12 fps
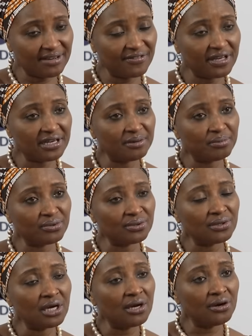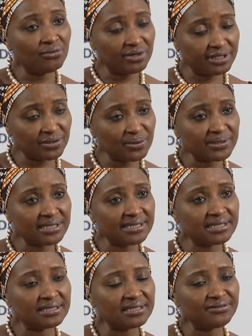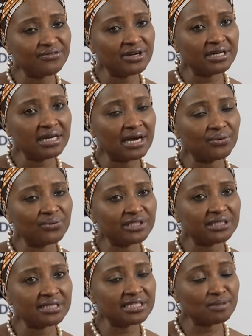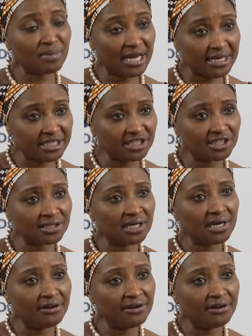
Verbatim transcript: available, resources in different languages, Spanish,